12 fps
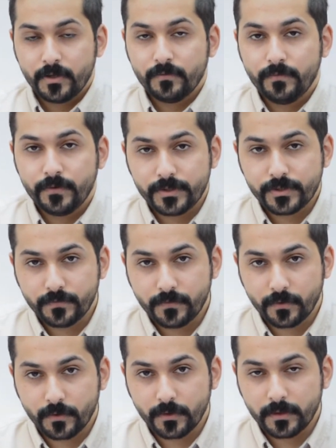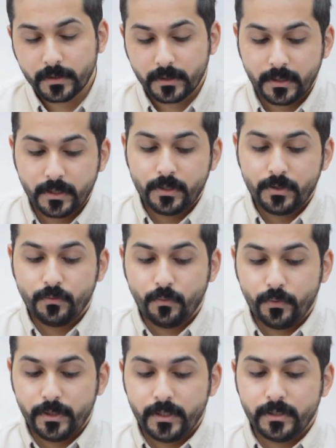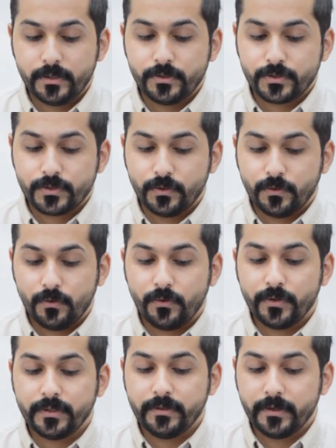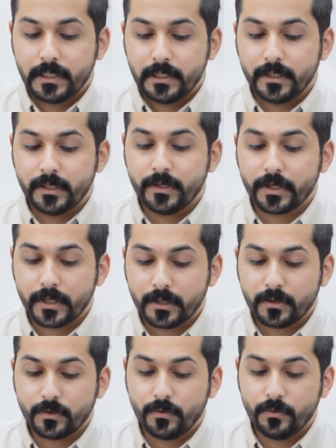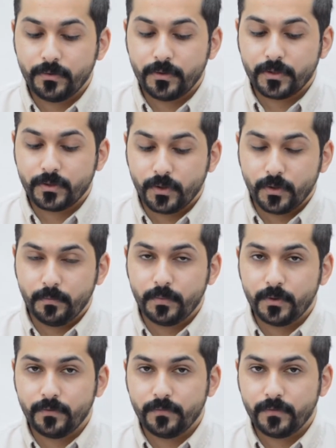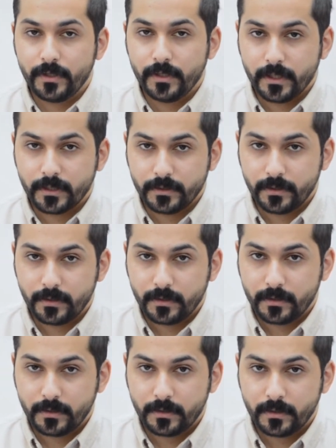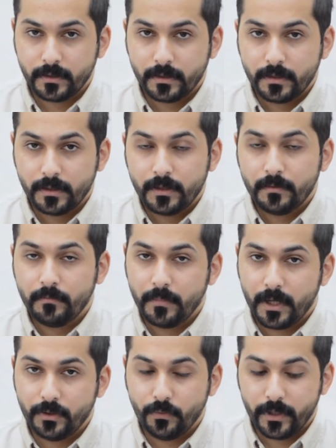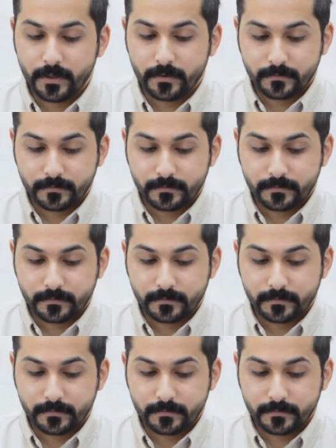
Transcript: First of all, we install the drilling rig on the top of the reactor manway.